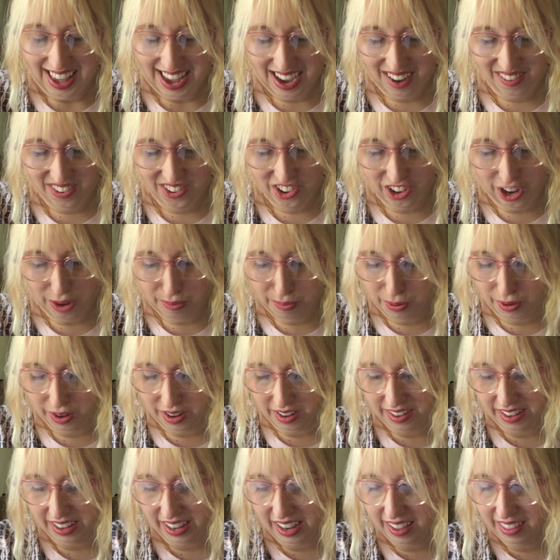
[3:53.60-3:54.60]
After I put
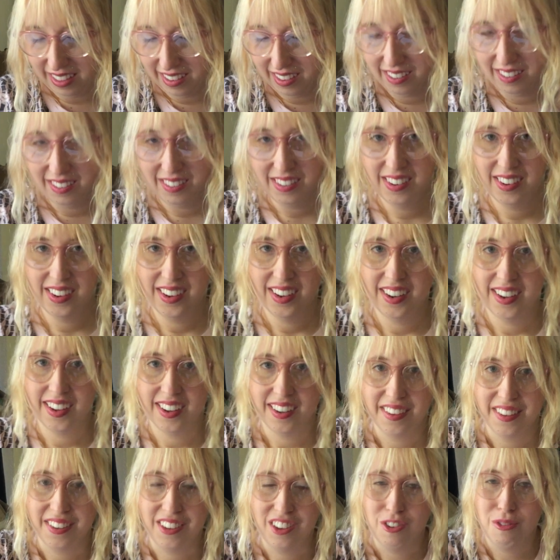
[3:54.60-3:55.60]
it together,
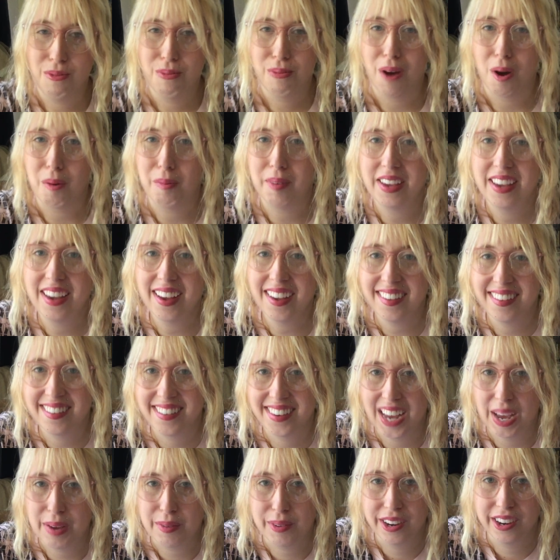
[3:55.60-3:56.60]
you've probably guessed
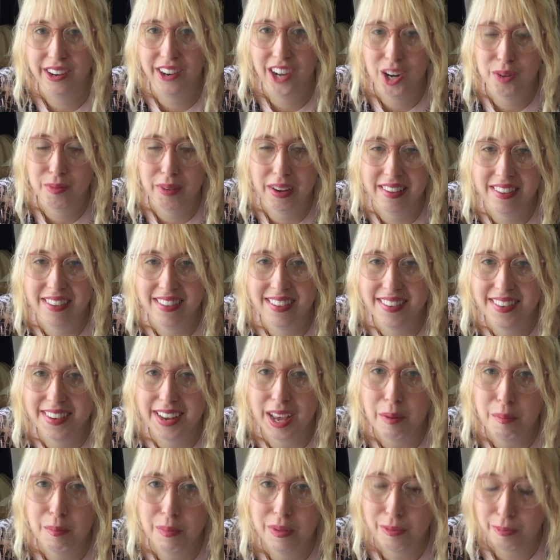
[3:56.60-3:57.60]
it, I'm gonna go to my
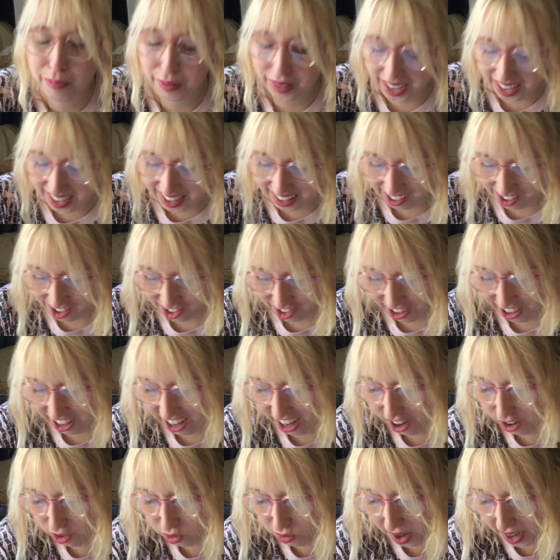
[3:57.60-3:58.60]
steps planning sheet
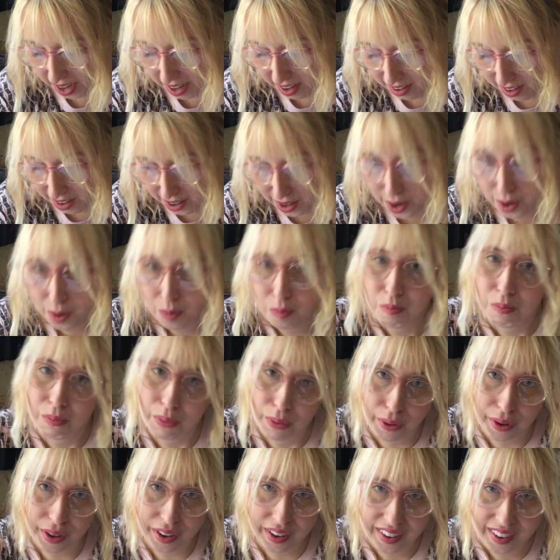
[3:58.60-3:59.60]
and write,
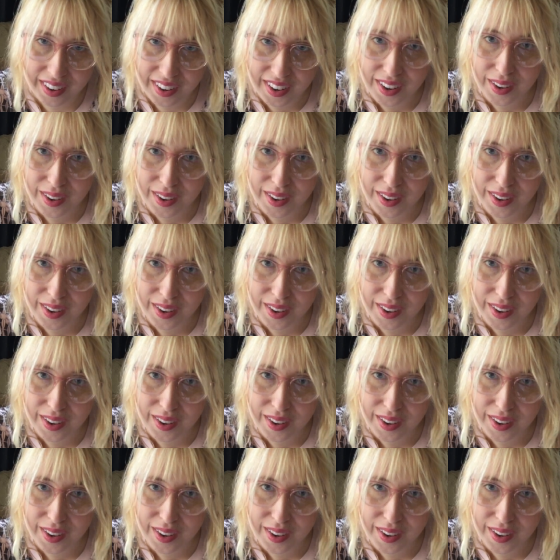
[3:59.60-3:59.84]
put